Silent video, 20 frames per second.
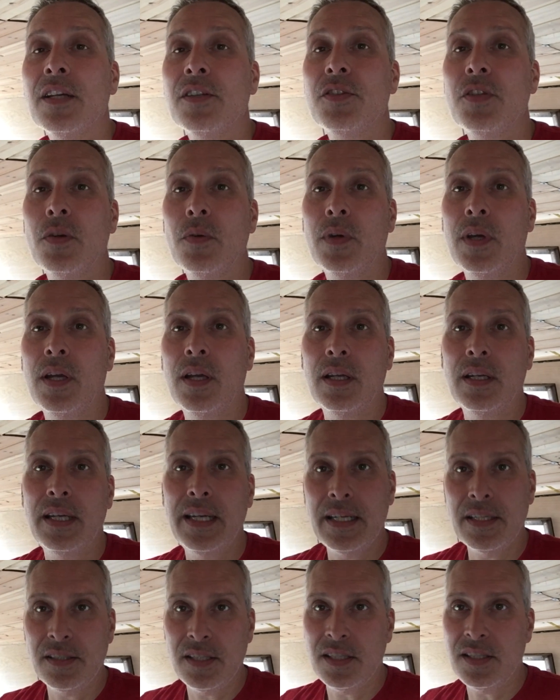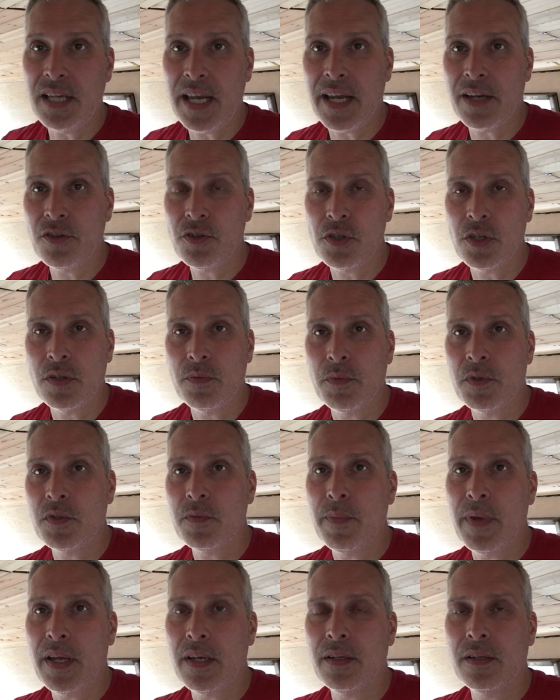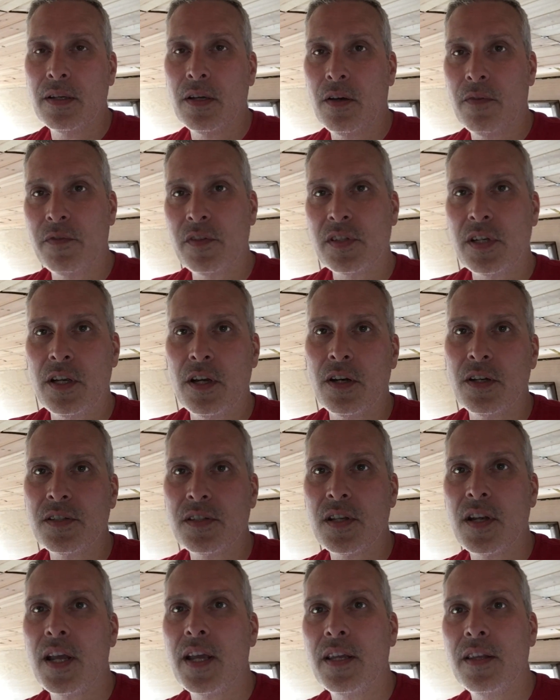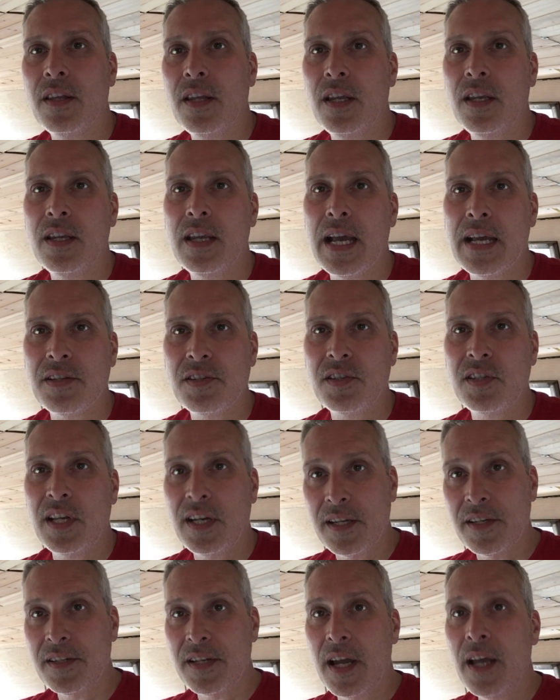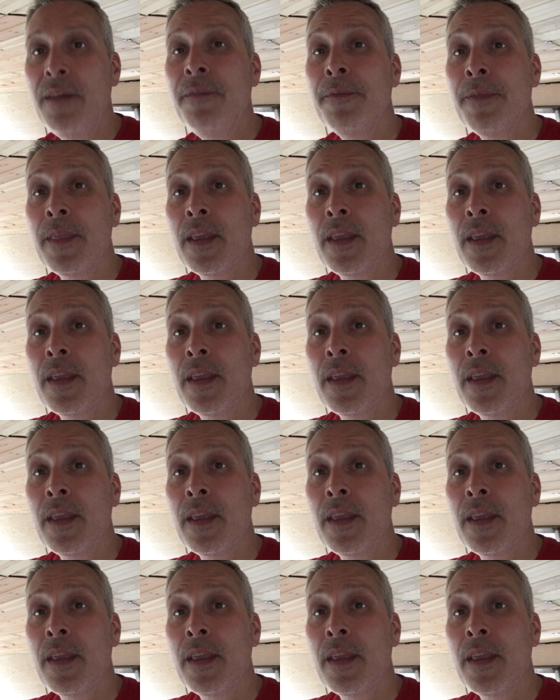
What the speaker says: do a leak detection, which meant obviously isolate the gas cylinder,